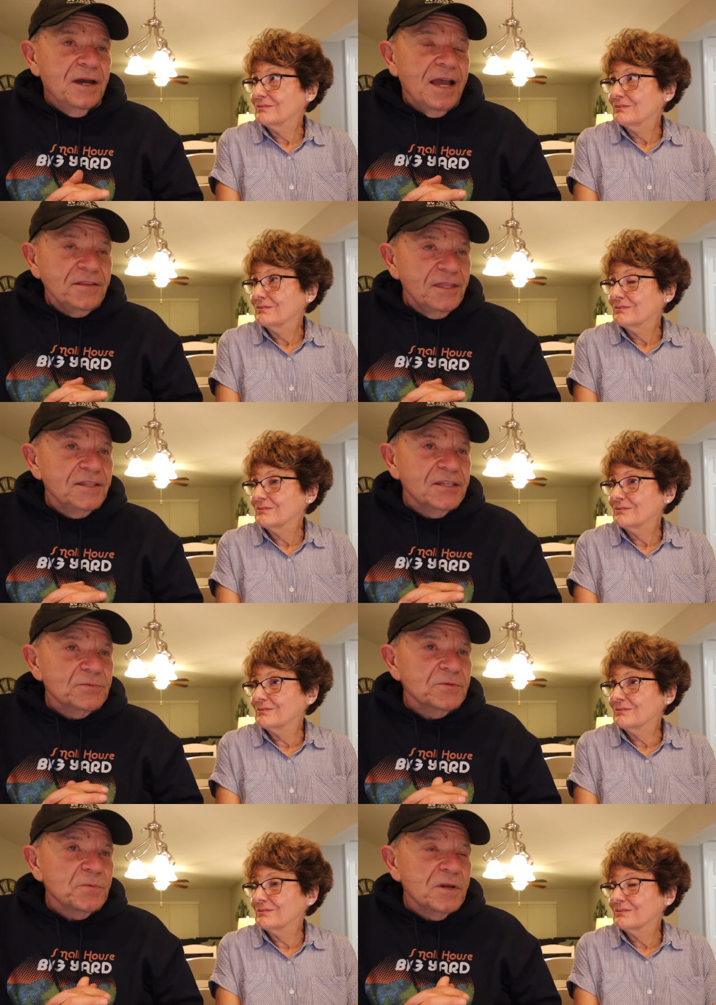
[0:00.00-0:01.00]
Speaker 1: I think
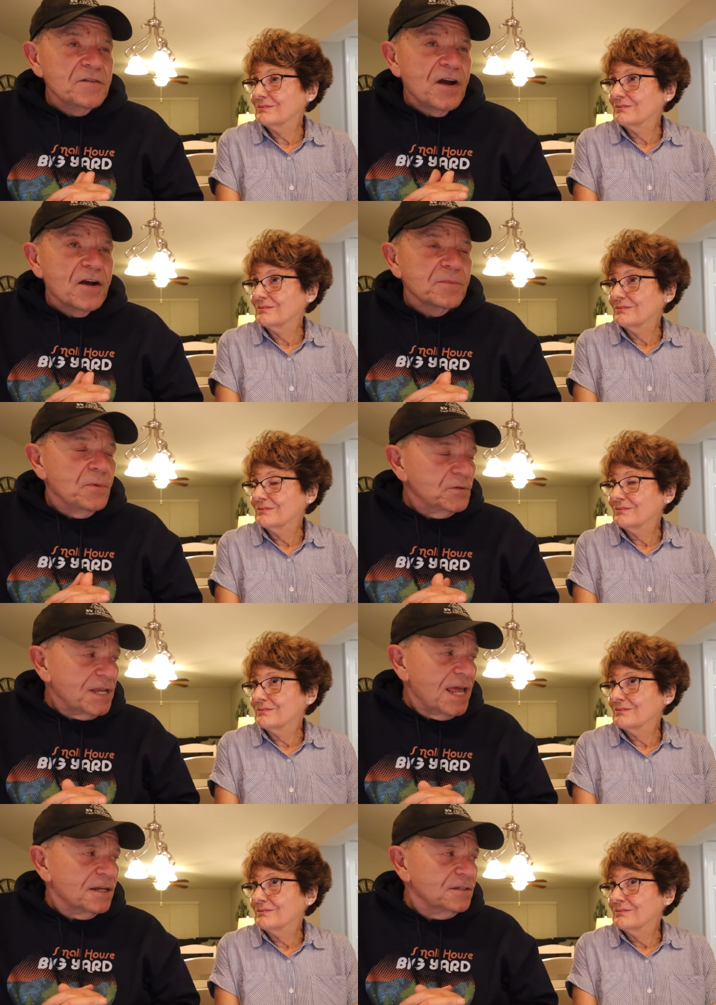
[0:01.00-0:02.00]
this was one of our
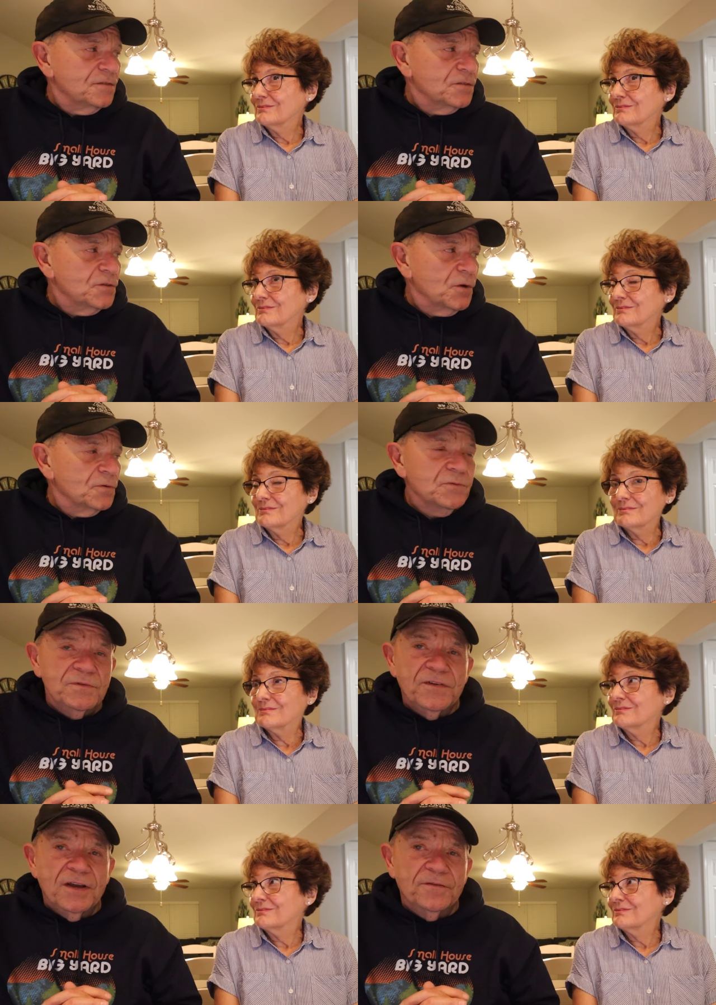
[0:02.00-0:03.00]
most active shows.
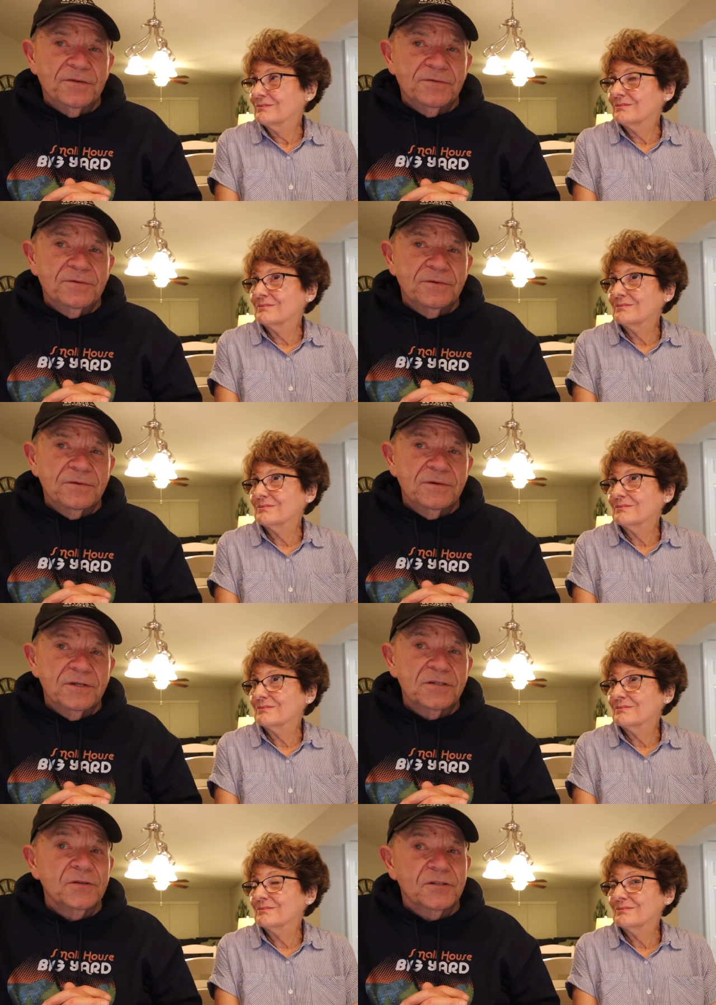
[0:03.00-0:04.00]
We've covered,
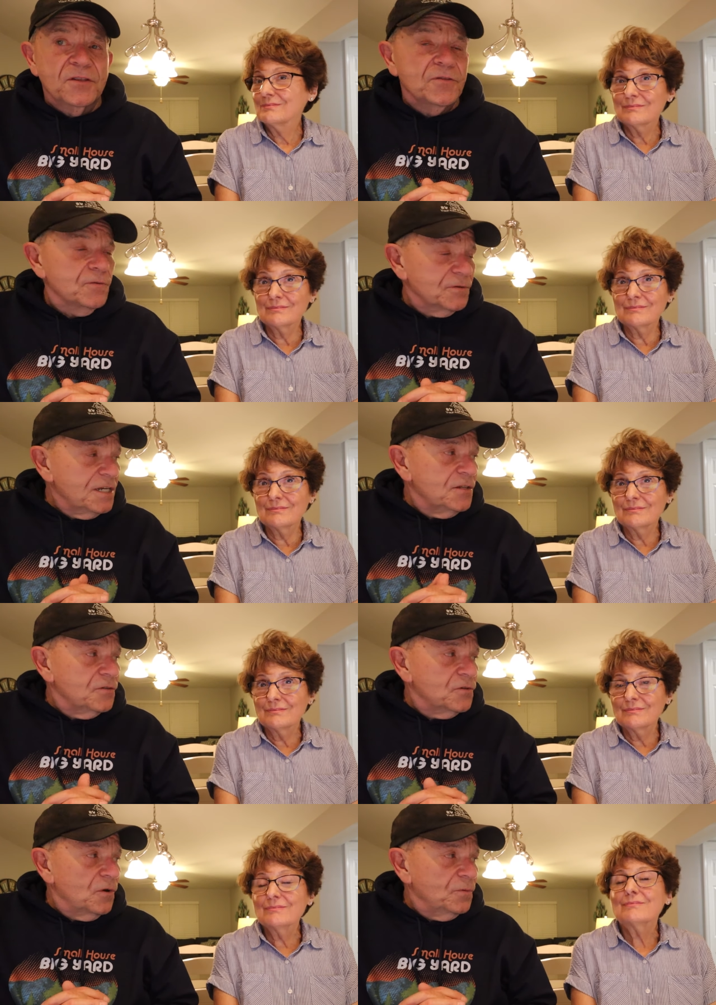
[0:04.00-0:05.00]
this is the thirteenth
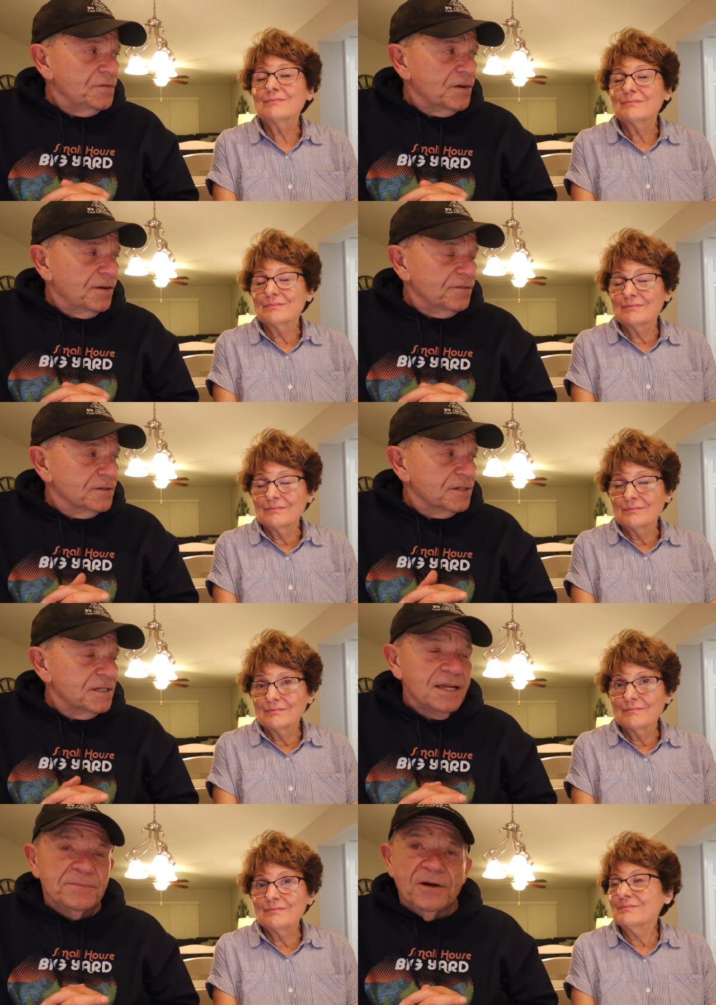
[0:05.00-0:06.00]
show we've covered, the
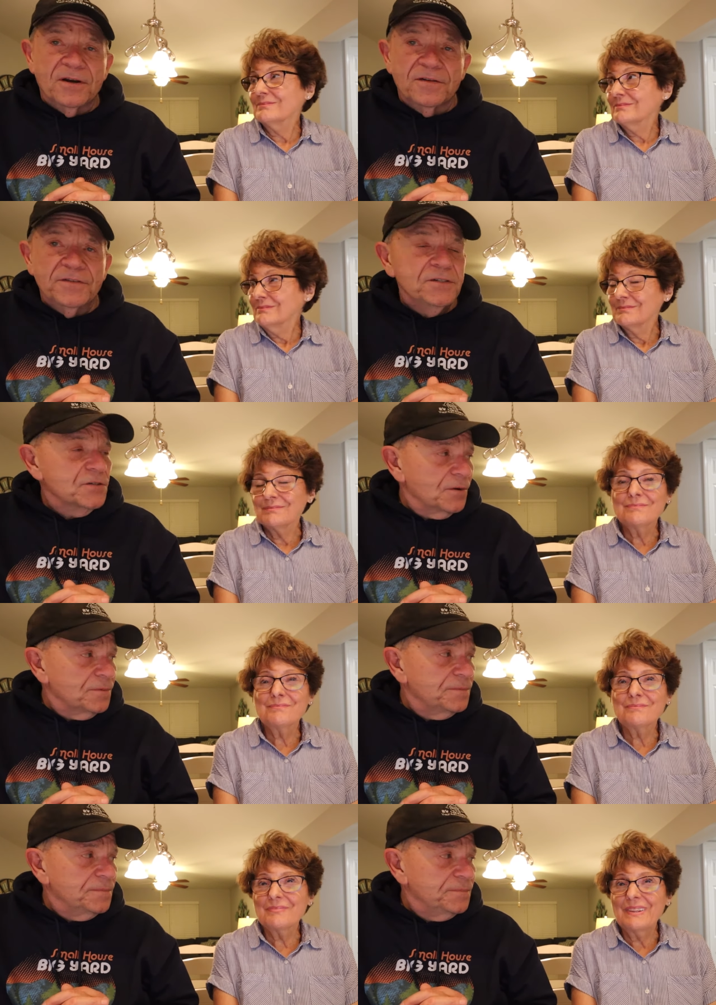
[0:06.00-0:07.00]
Tampa
Speaker 2: mm-hmm. R V
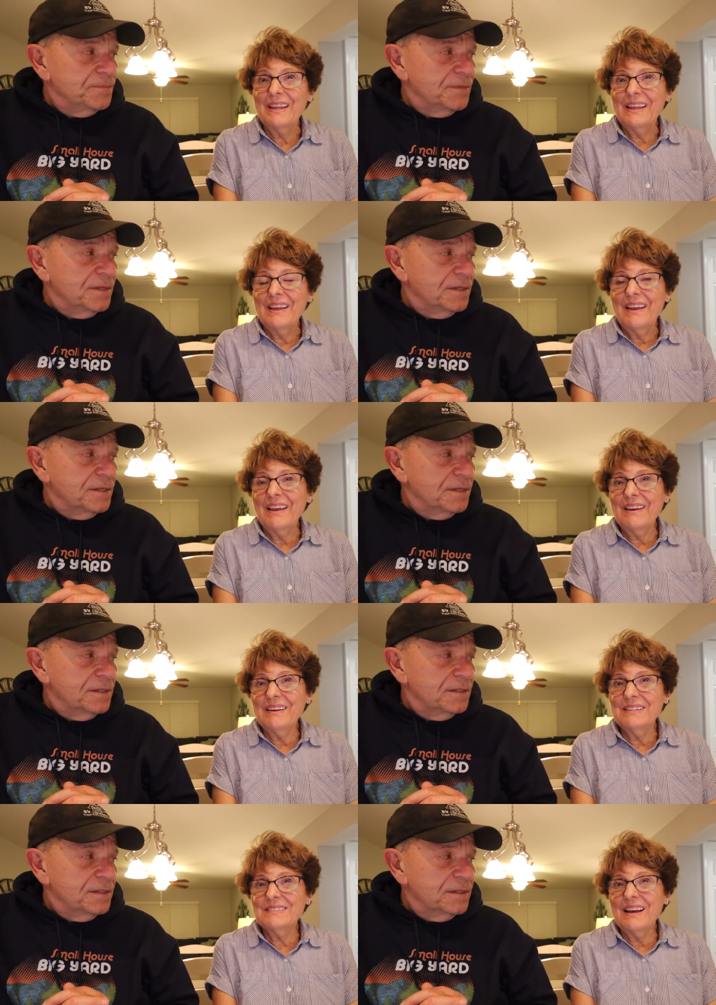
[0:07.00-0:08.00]
show.
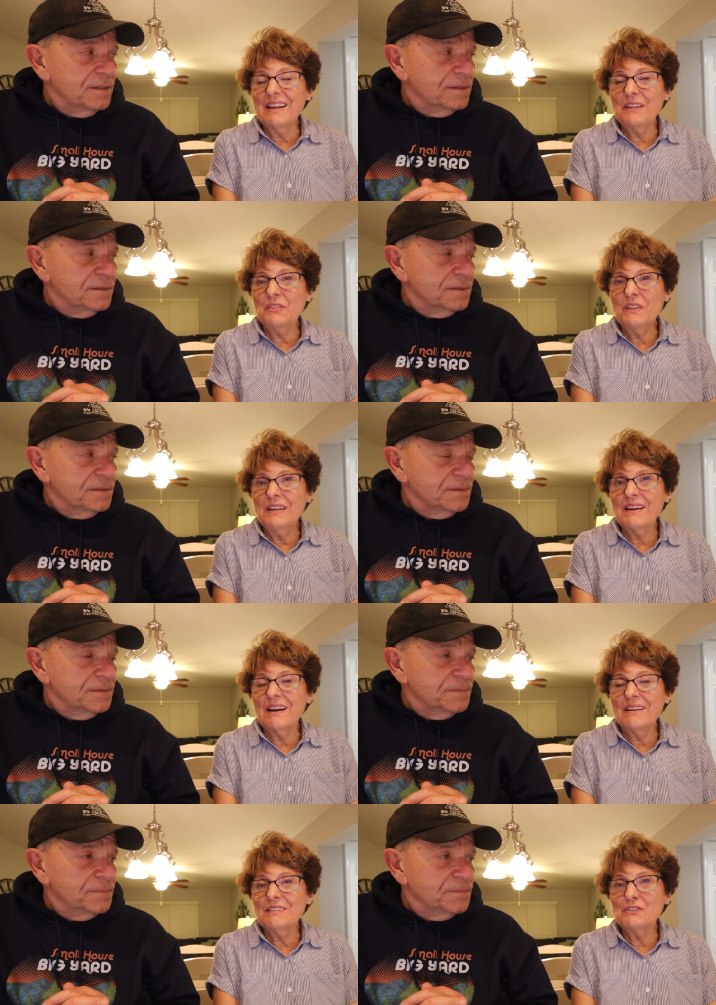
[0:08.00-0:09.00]
And I think
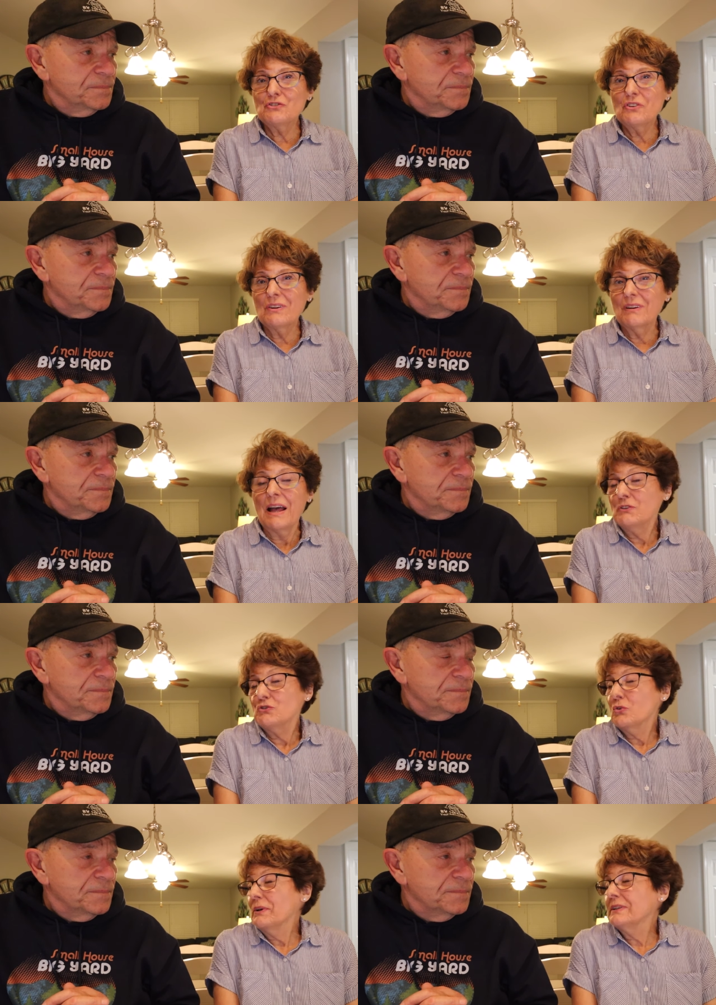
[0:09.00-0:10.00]
I en I
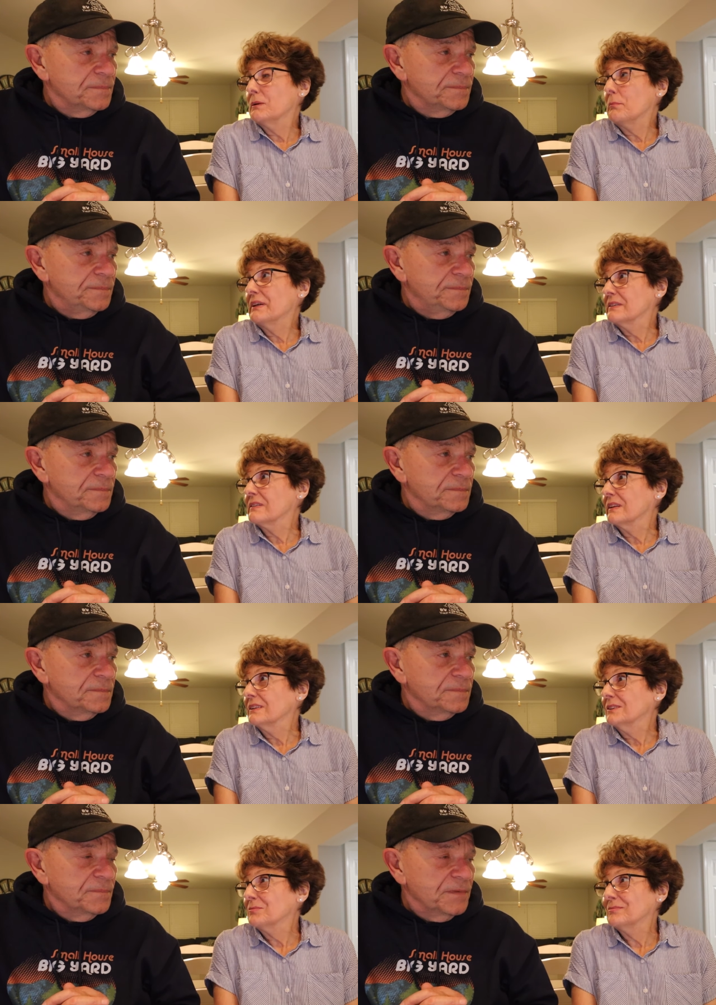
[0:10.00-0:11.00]
enjoyed it immensely.
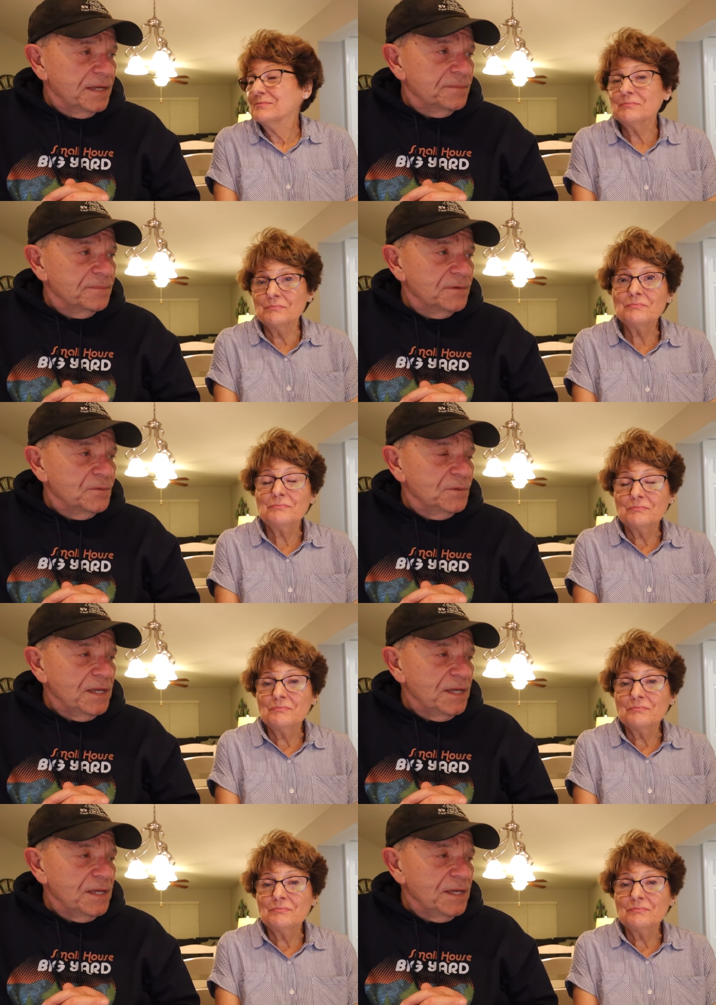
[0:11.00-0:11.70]
Speaker 1: Yep, we